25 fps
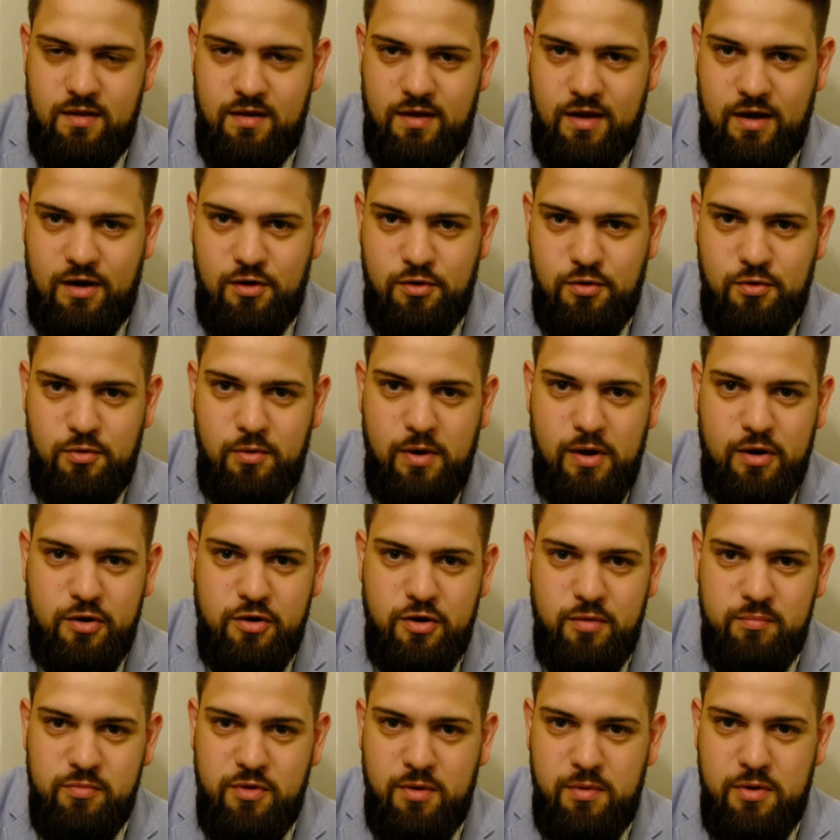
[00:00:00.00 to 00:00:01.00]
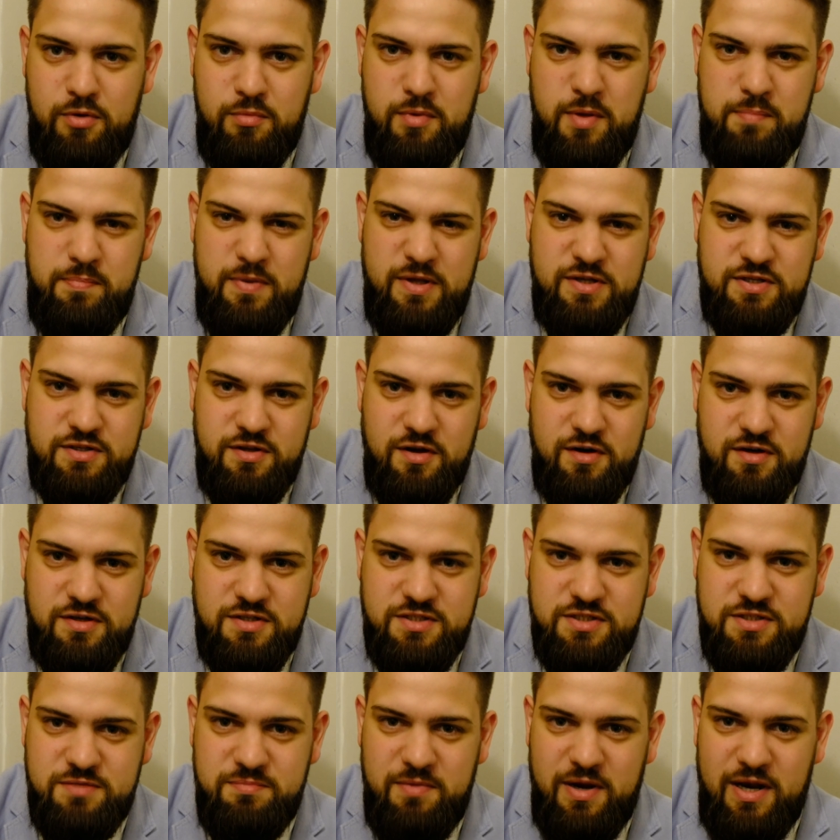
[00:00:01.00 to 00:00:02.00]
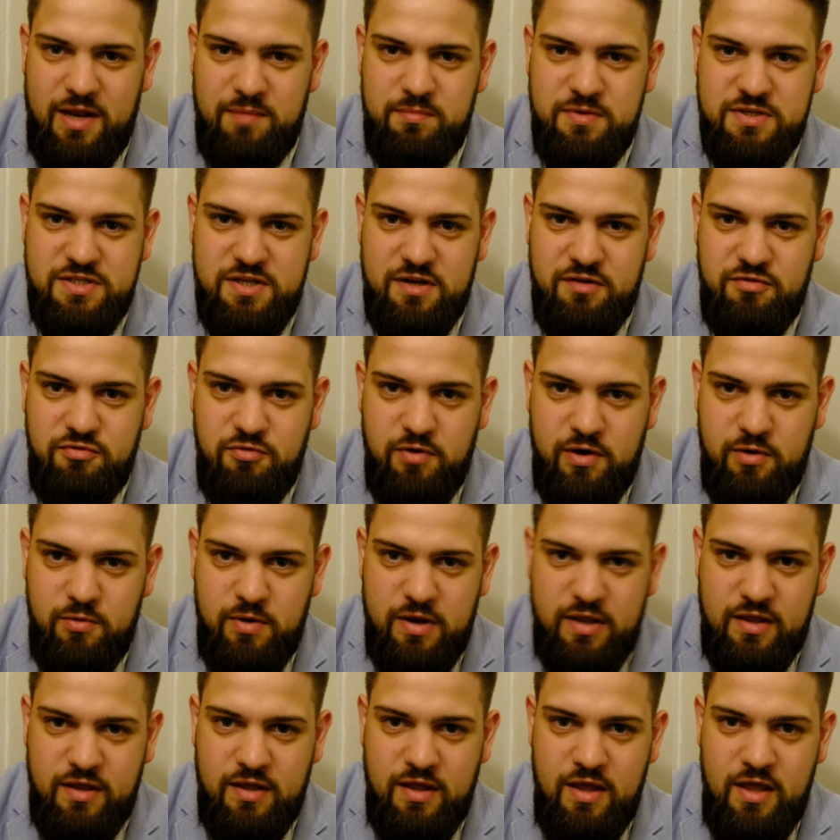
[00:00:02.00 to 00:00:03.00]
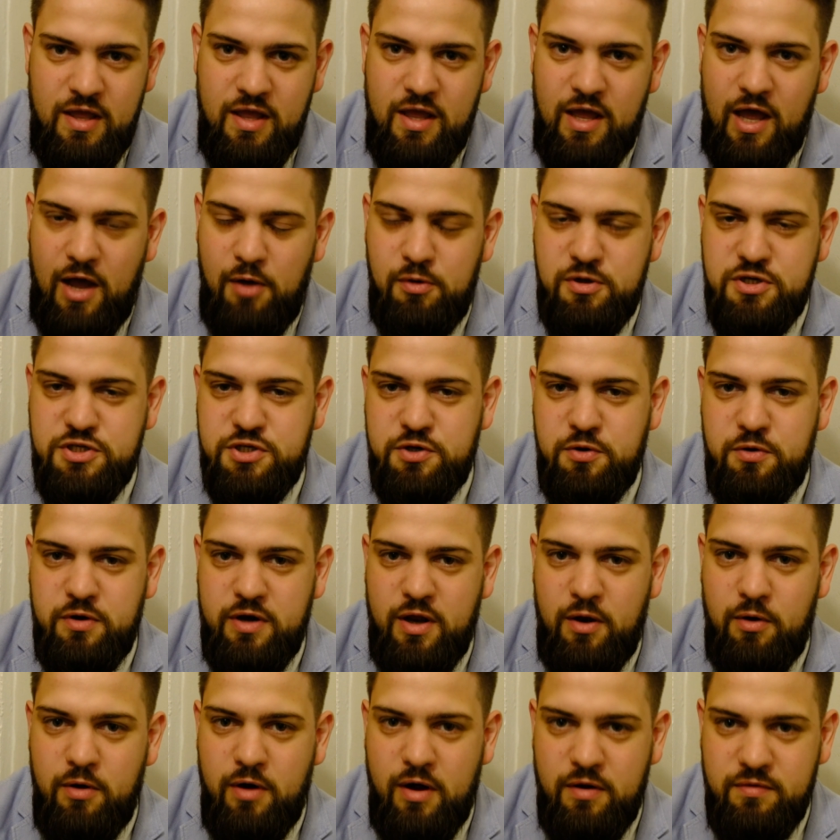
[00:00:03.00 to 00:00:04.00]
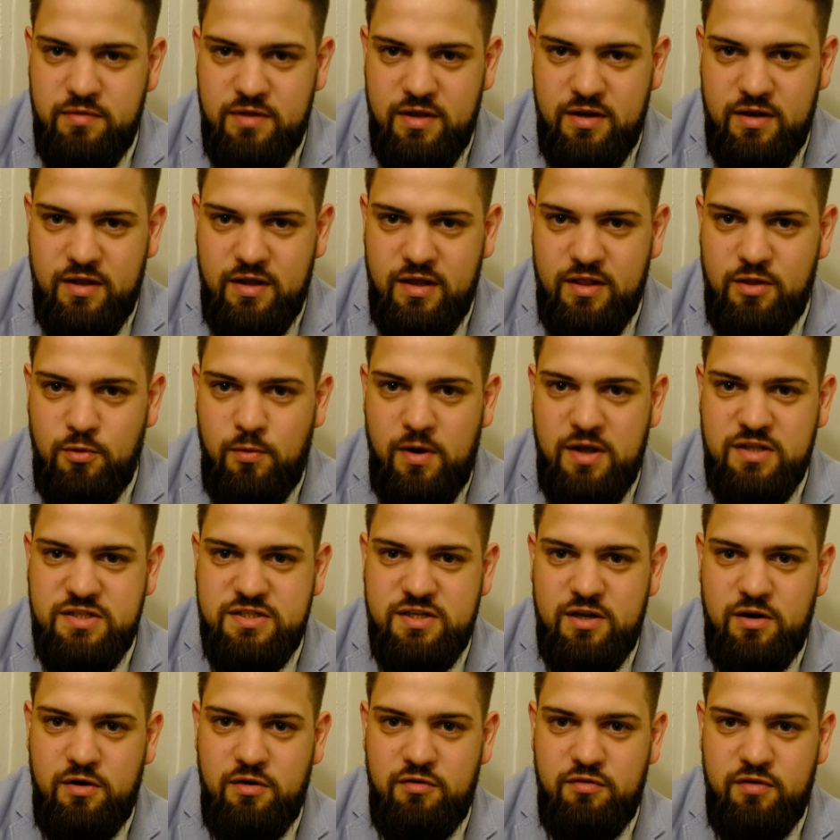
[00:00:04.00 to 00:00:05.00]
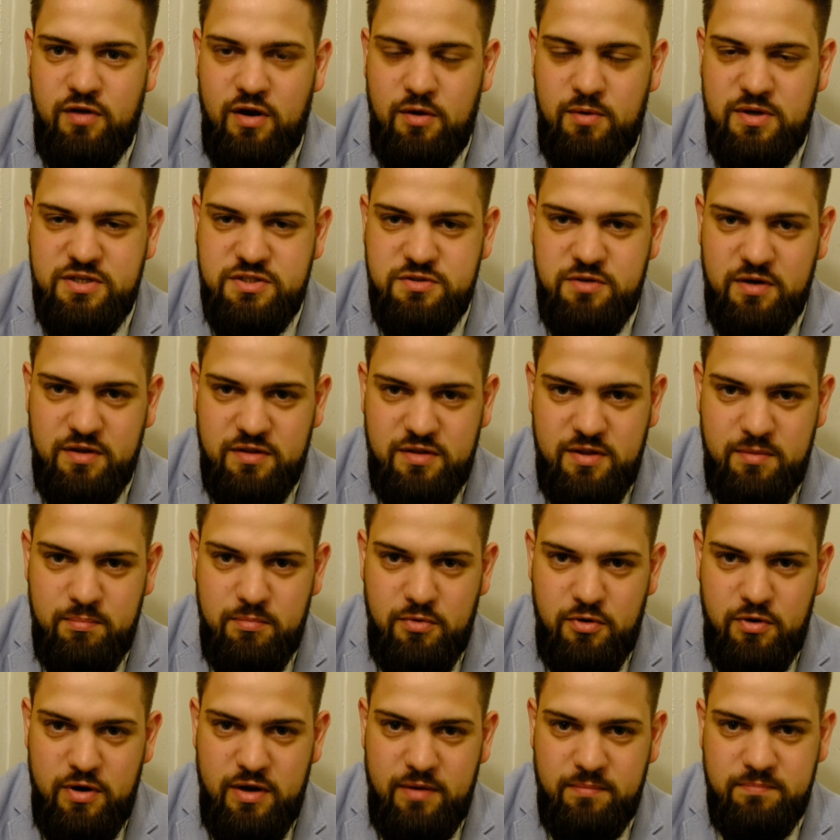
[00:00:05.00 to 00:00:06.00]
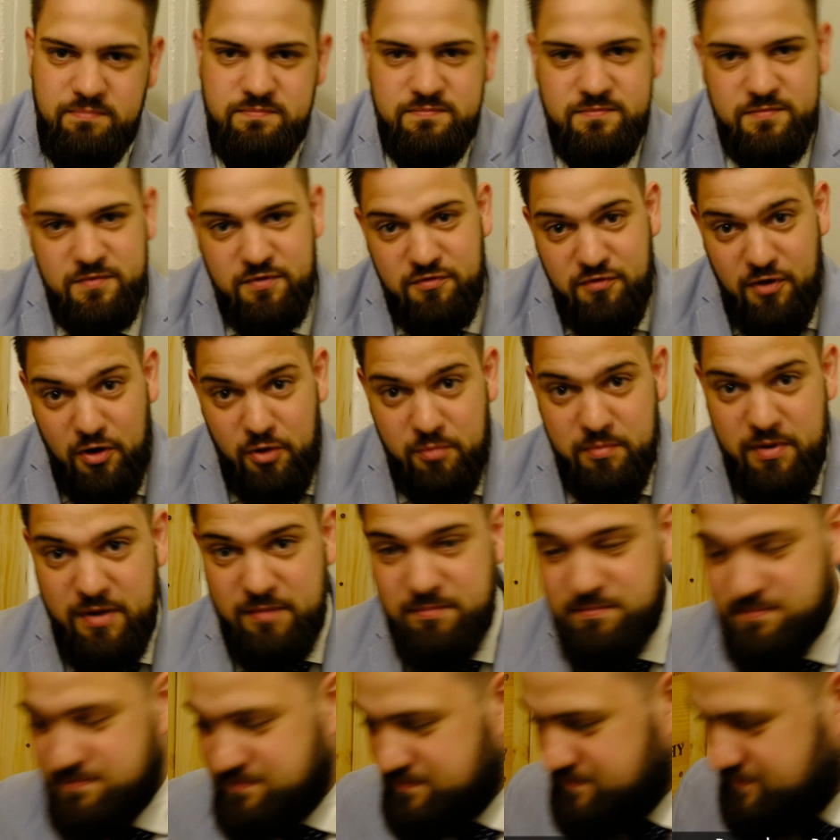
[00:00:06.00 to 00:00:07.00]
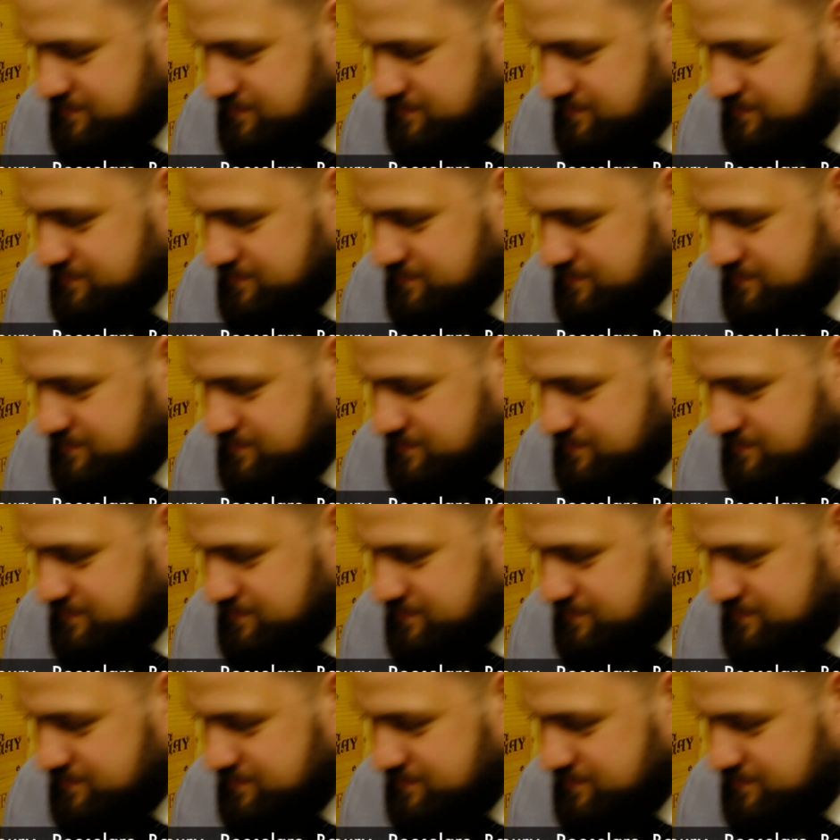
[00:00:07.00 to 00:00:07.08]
Hello, welcome WBP Stars. My name is Frederik. I will show you now around in the wine cellar of a restaurant in Boury. Follow me.